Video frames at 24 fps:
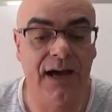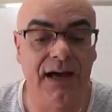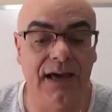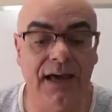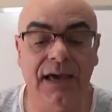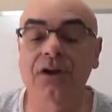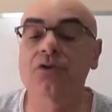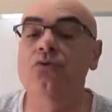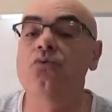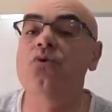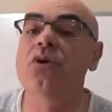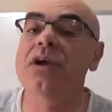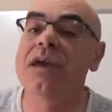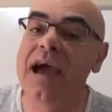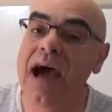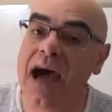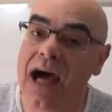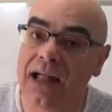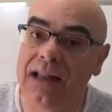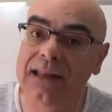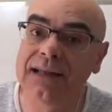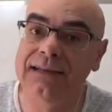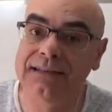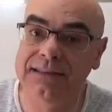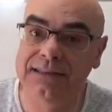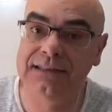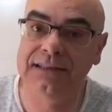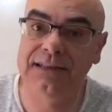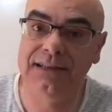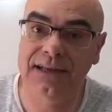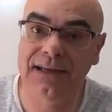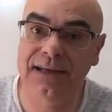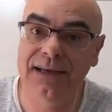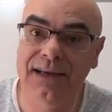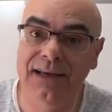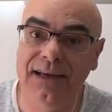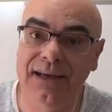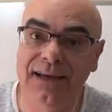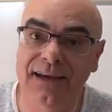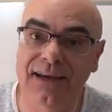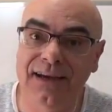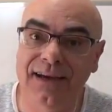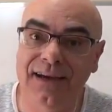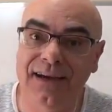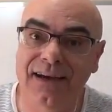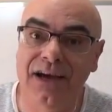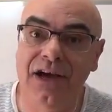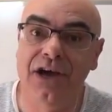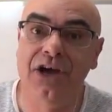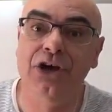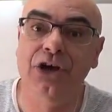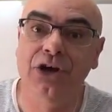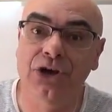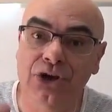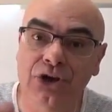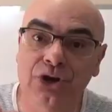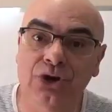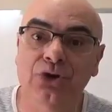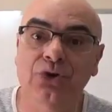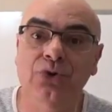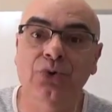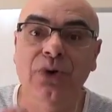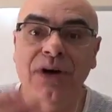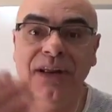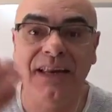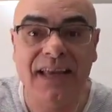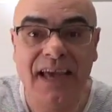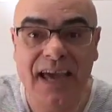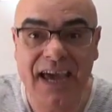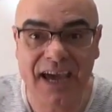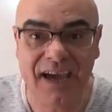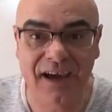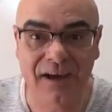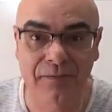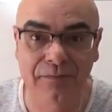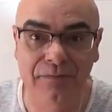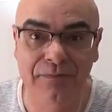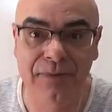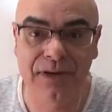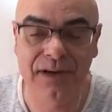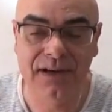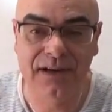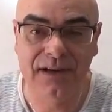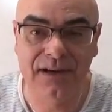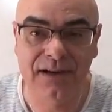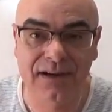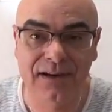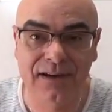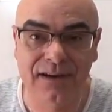In reality, you and him